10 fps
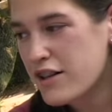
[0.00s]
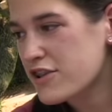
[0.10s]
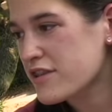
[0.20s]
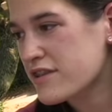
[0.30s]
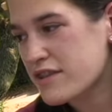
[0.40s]

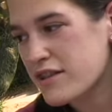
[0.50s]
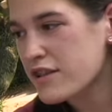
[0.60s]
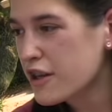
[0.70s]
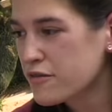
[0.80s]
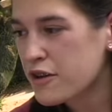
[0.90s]
Just,
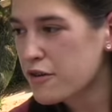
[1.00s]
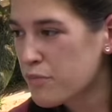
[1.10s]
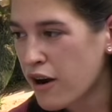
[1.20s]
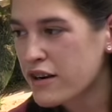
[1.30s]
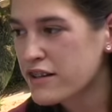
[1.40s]
you know, go to
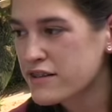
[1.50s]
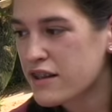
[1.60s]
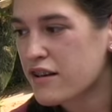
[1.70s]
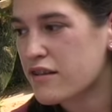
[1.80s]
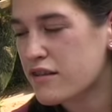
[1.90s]
parties
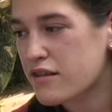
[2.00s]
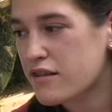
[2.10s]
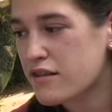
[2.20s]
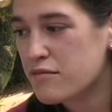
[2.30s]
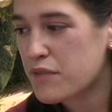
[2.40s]
and
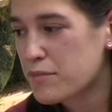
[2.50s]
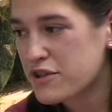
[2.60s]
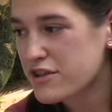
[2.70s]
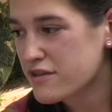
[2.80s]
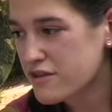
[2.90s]

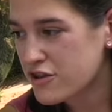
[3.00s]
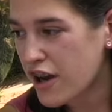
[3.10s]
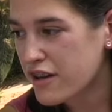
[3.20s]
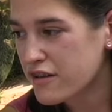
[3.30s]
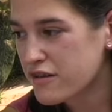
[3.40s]
maybe just
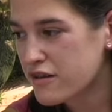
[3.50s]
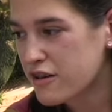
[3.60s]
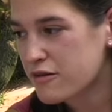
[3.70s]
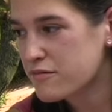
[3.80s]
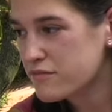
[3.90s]
try to, you
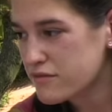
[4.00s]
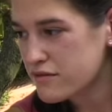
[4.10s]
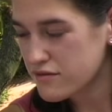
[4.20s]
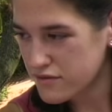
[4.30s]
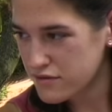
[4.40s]
know,
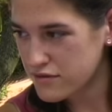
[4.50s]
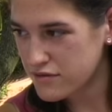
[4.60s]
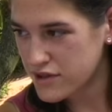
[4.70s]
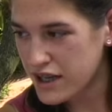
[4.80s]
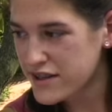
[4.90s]

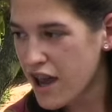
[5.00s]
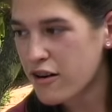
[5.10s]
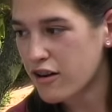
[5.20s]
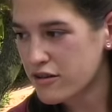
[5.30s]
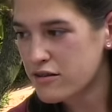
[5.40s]
cut
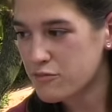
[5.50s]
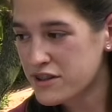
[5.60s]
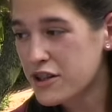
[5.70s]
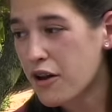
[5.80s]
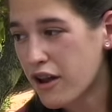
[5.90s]
down on
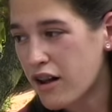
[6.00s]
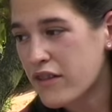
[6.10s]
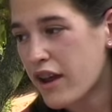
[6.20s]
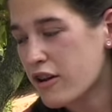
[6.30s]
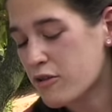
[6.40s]
what's going
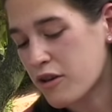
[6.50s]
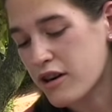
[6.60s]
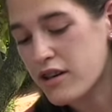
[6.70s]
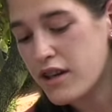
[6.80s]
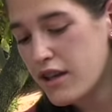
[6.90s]
on there.
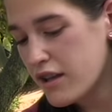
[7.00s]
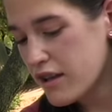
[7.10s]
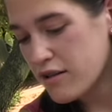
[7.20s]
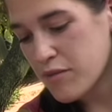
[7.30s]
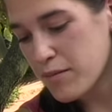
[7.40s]
Or
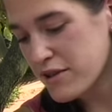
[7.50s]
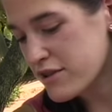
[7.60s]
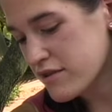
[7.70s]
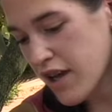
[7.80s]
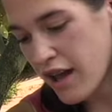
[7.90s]
maybe
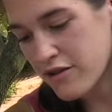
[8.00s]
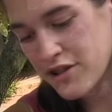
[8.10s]
God will